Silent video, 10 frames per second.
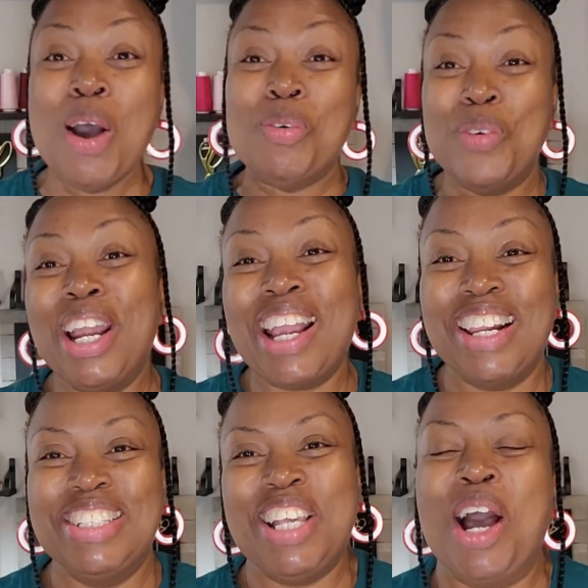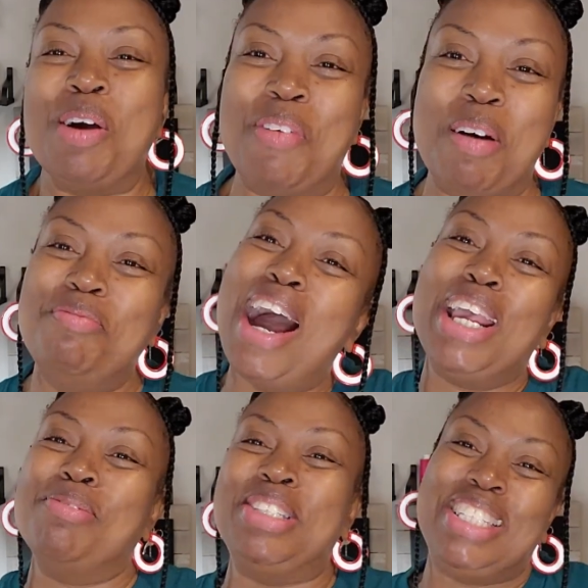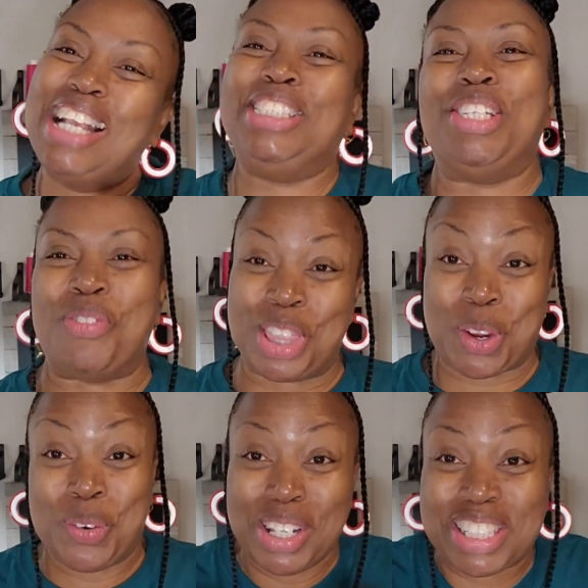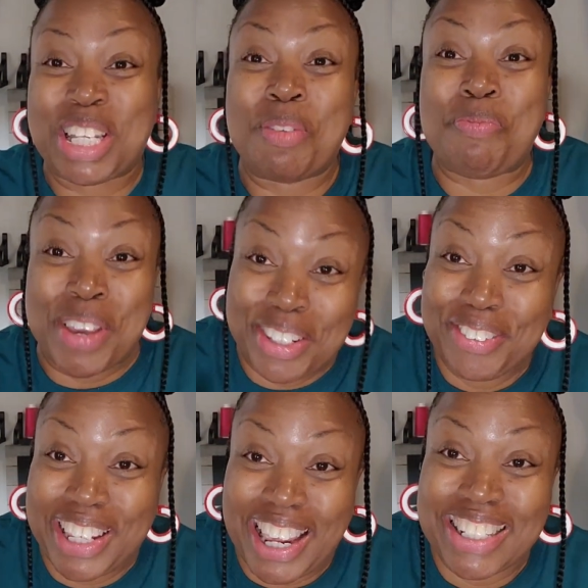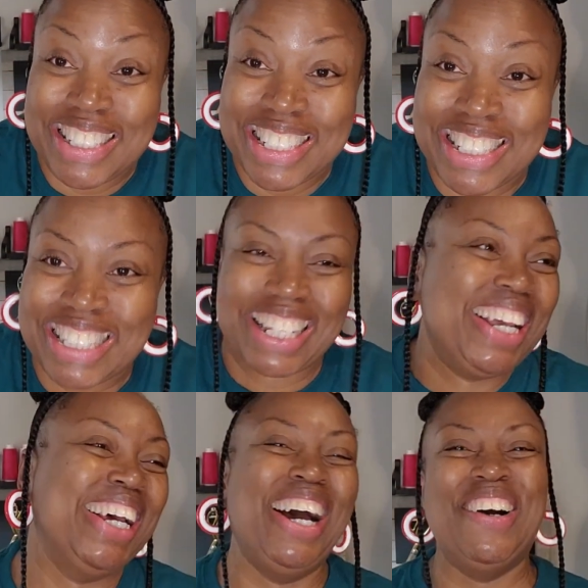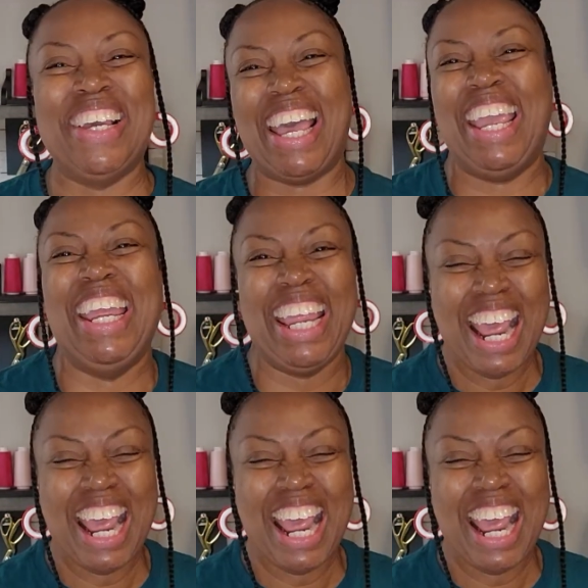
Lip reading: We're going to talk about my obsession with quilted pillowcases. Okay,